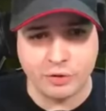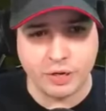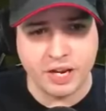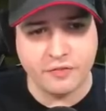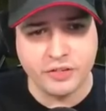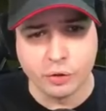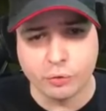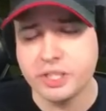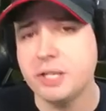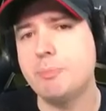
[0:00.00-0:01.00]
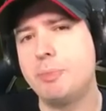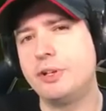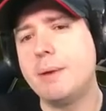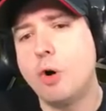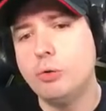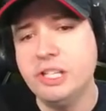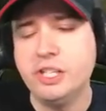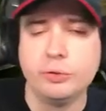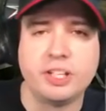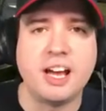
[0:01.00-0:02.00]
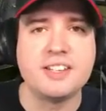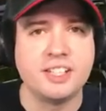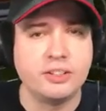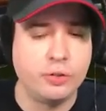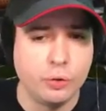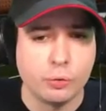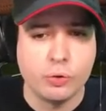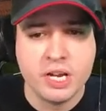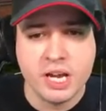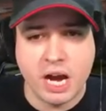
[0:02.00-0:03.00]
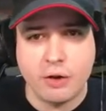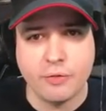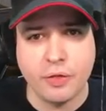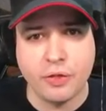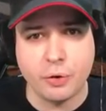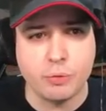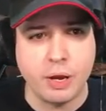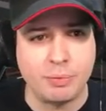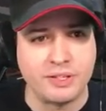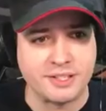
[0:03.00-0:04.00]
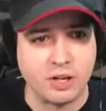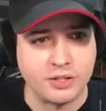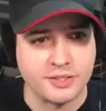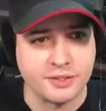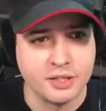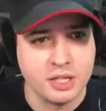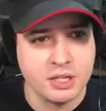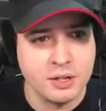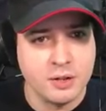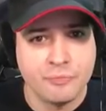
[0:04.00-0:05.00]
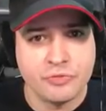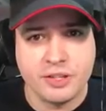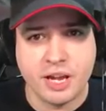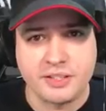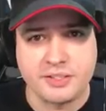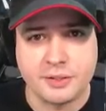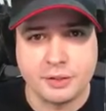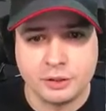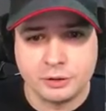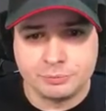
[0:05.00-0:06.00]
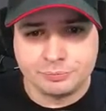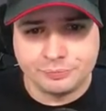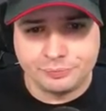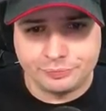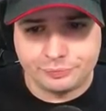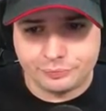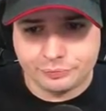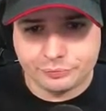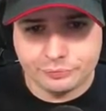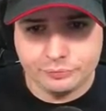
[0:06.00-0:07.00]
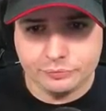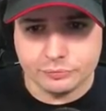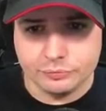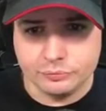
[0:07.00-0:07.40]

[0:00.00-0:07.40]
the way. A Fury, but I'm only utilizing 2 out of the 3 weapon slots. Nice. Enemy Titan deployed.